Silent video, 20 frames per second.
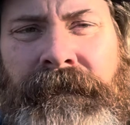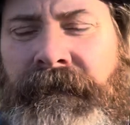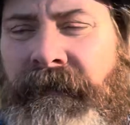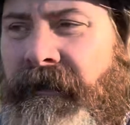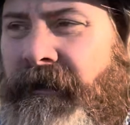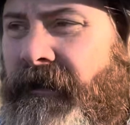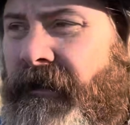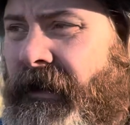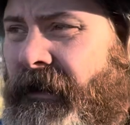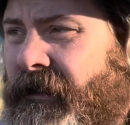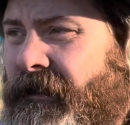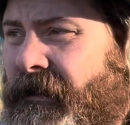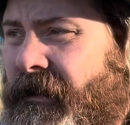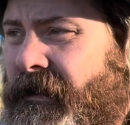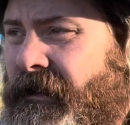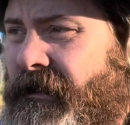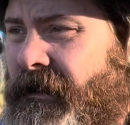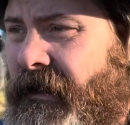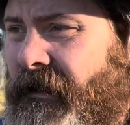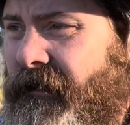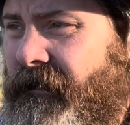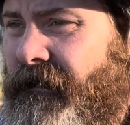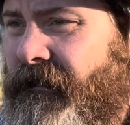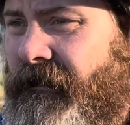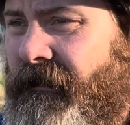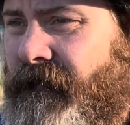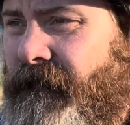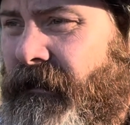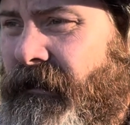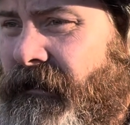you can hear it. It's,
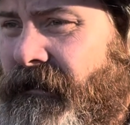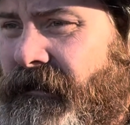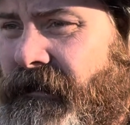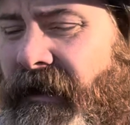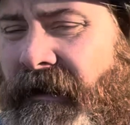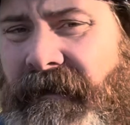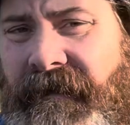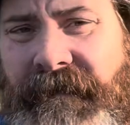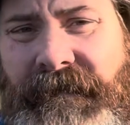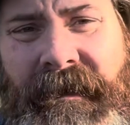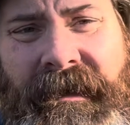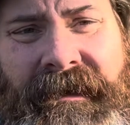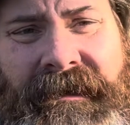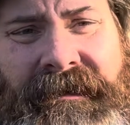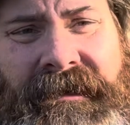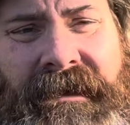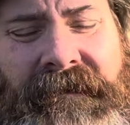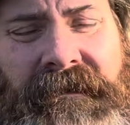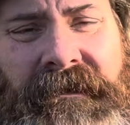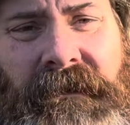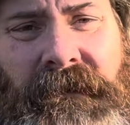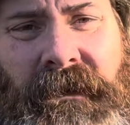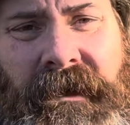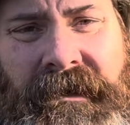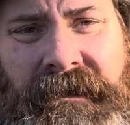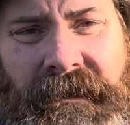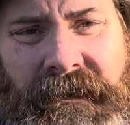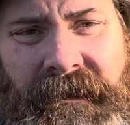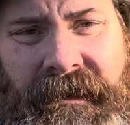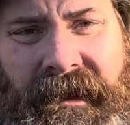it, but it's not as bad as having the
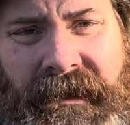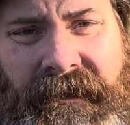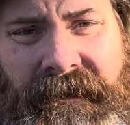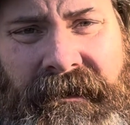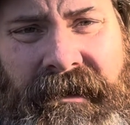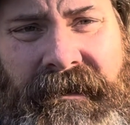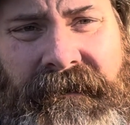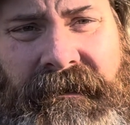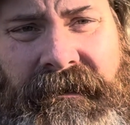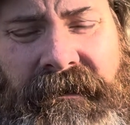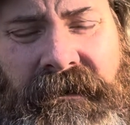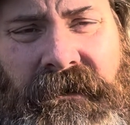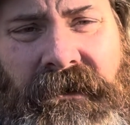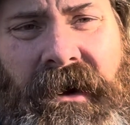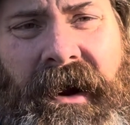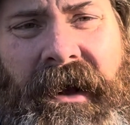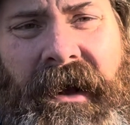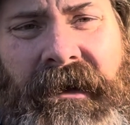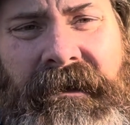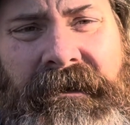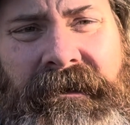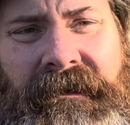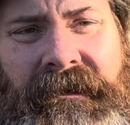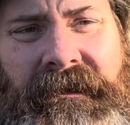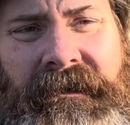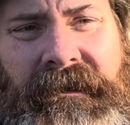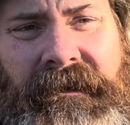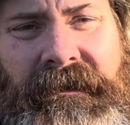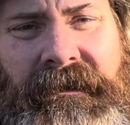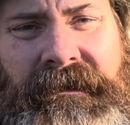window down, even cracked.
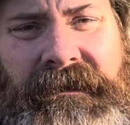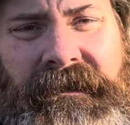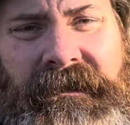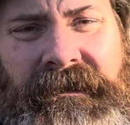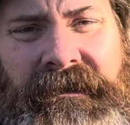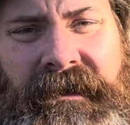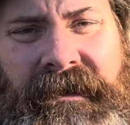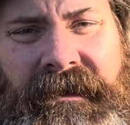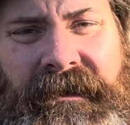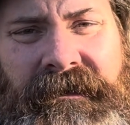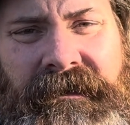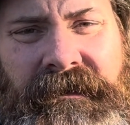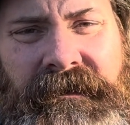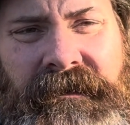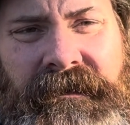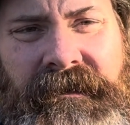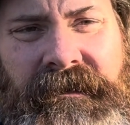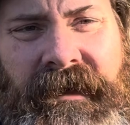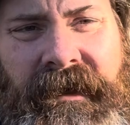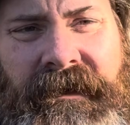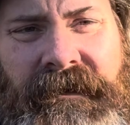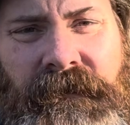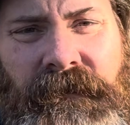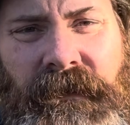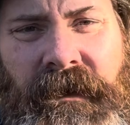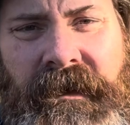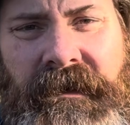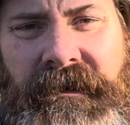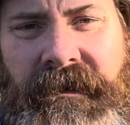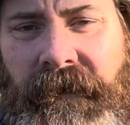You know, it's just like a slight
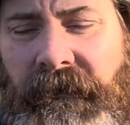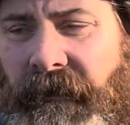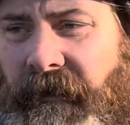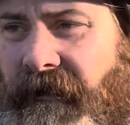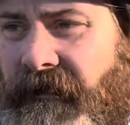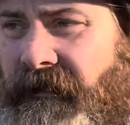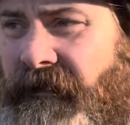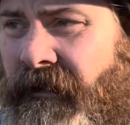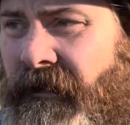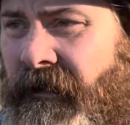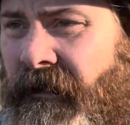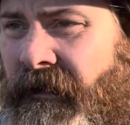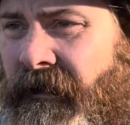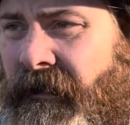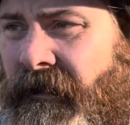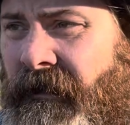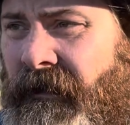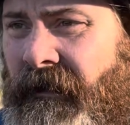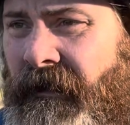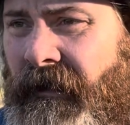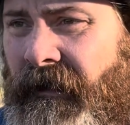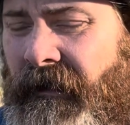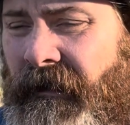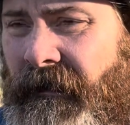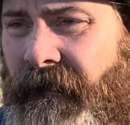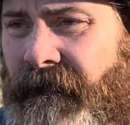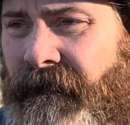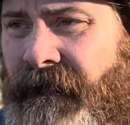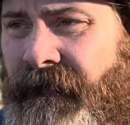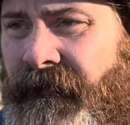wind noise.
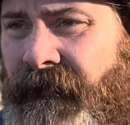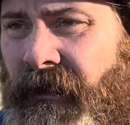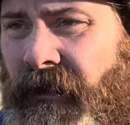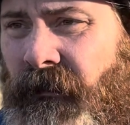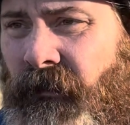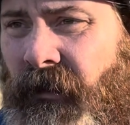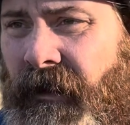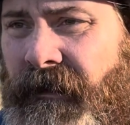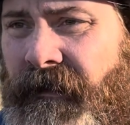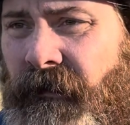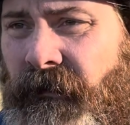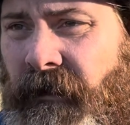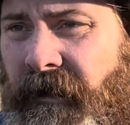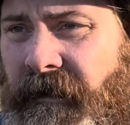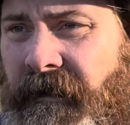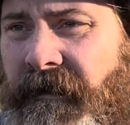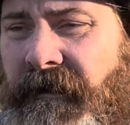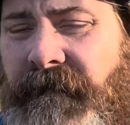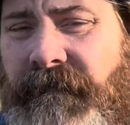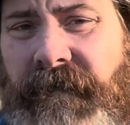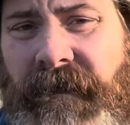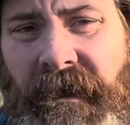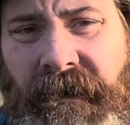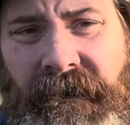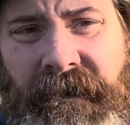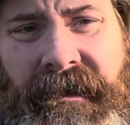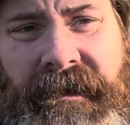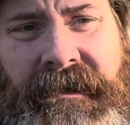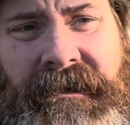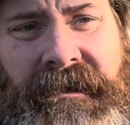Um, when the wind is
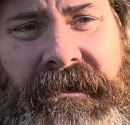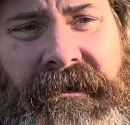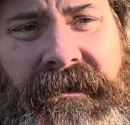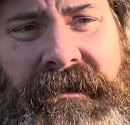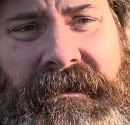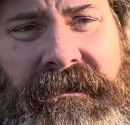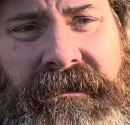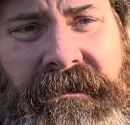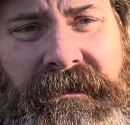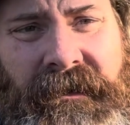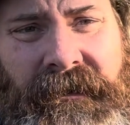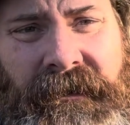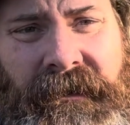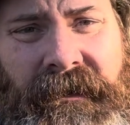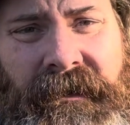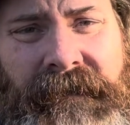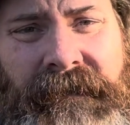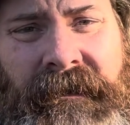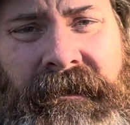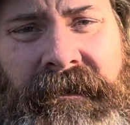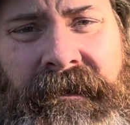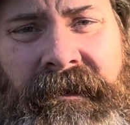blowing and you're in a storm,